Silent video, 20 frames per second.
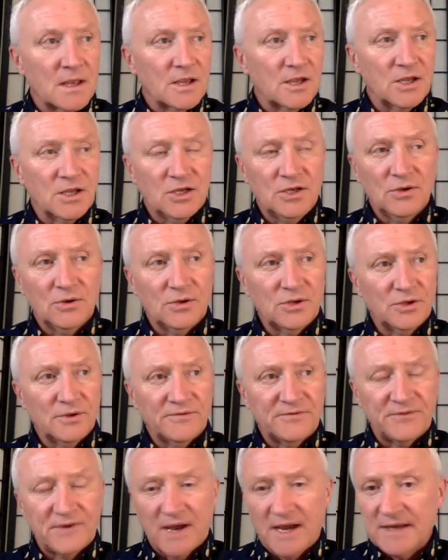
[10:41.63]
You'll
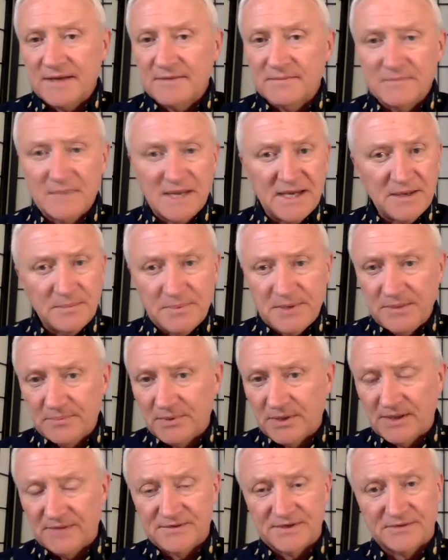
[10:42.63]
find many
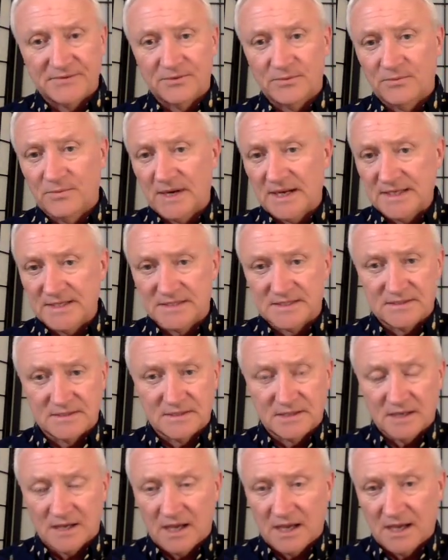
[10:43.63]
people have different ways.
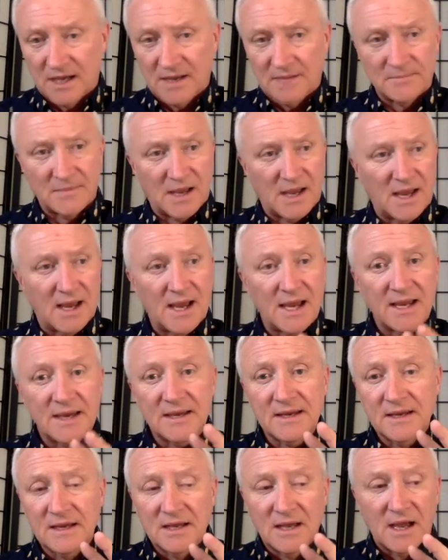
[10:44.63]

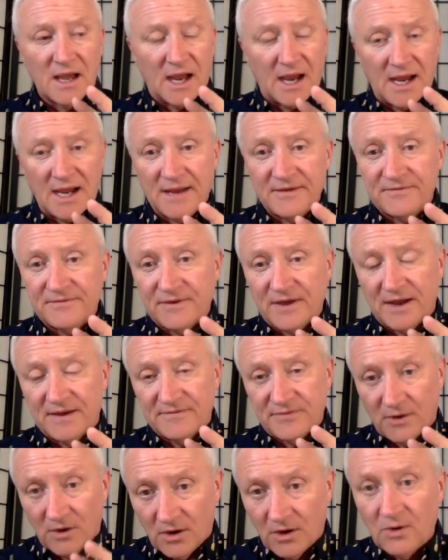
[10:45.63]

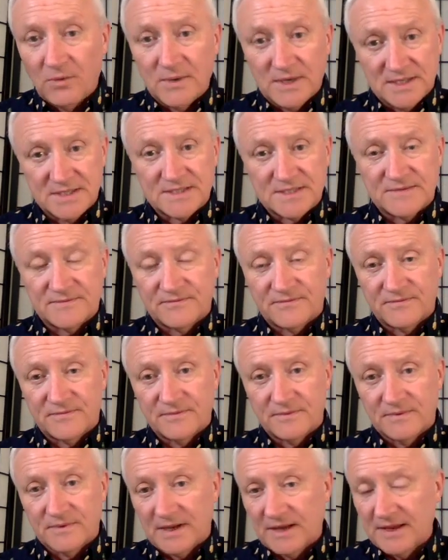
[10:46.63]
I've always,
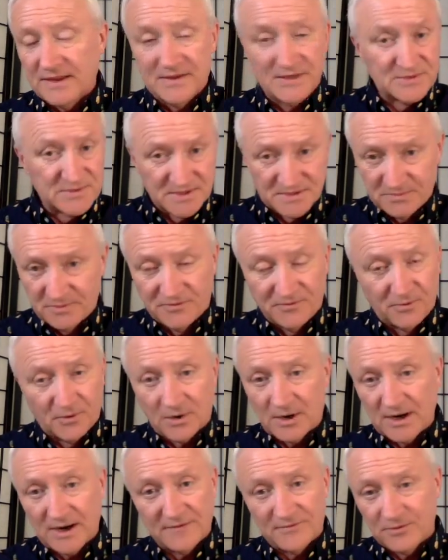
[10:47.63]
and this was
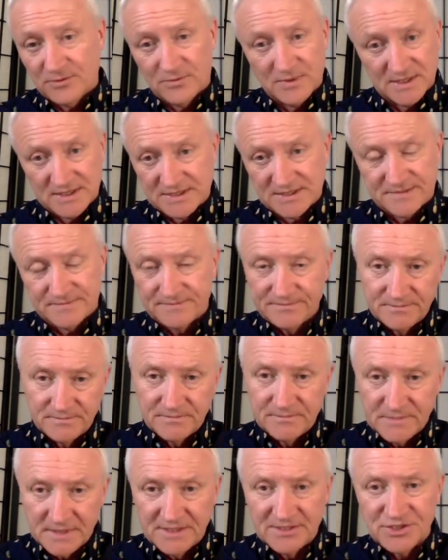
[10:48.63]
before I ever was
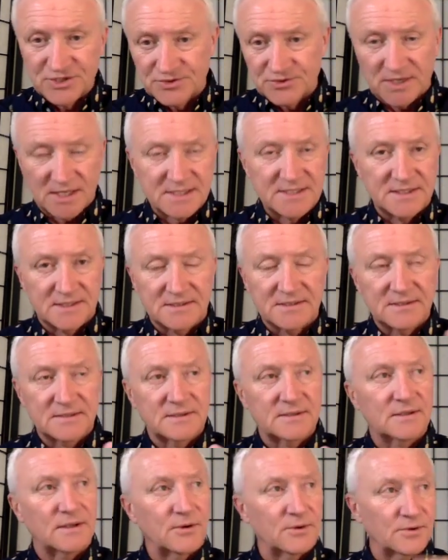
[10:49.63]
instructed
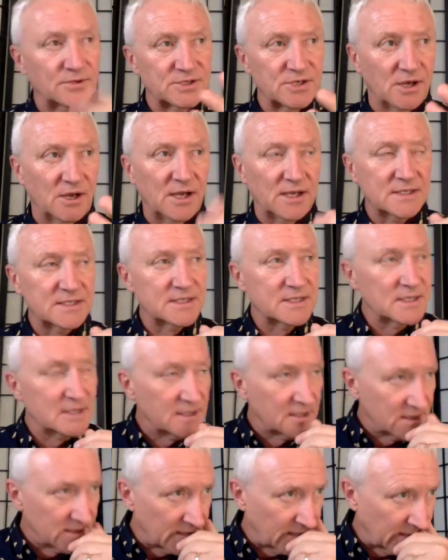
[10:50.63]
or taught
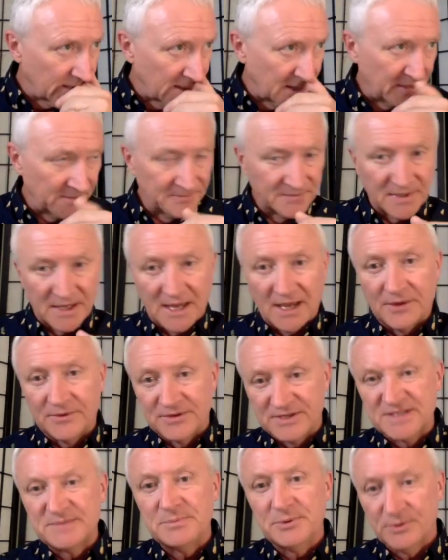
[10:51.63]
how the
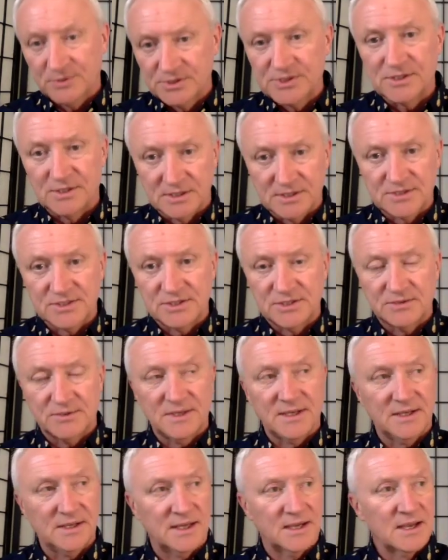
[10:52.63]
spiritualists do
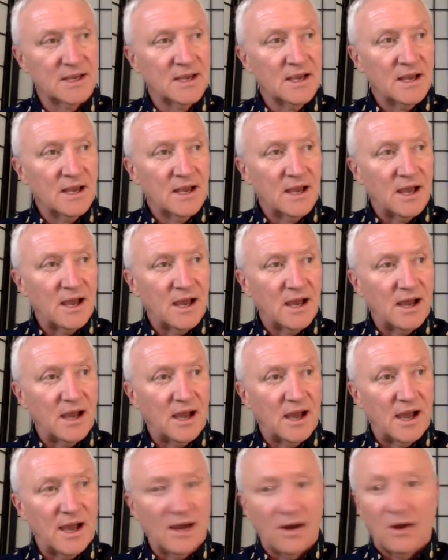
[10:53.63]
healing.
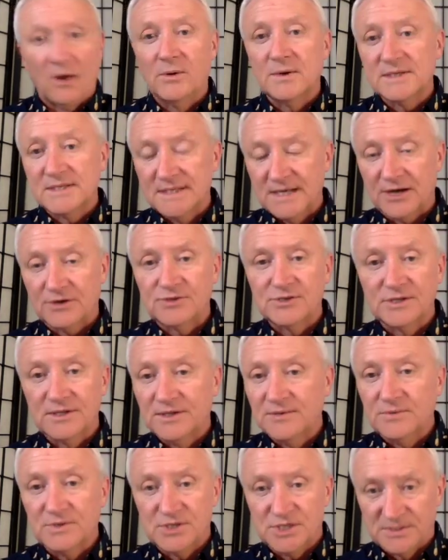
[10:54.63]
I always naturally
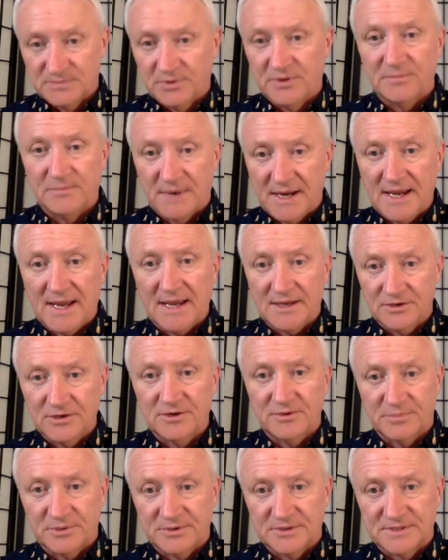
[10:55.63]
would just put my hand on
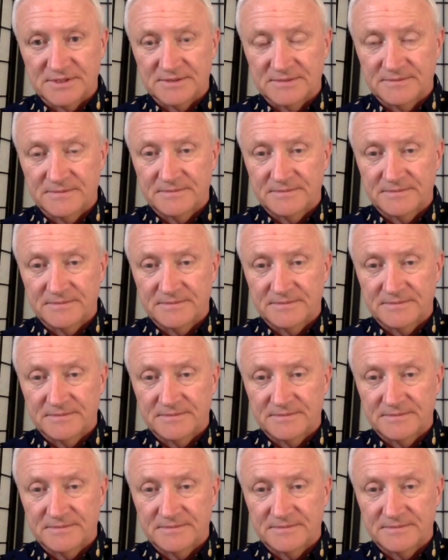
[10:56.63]
a person,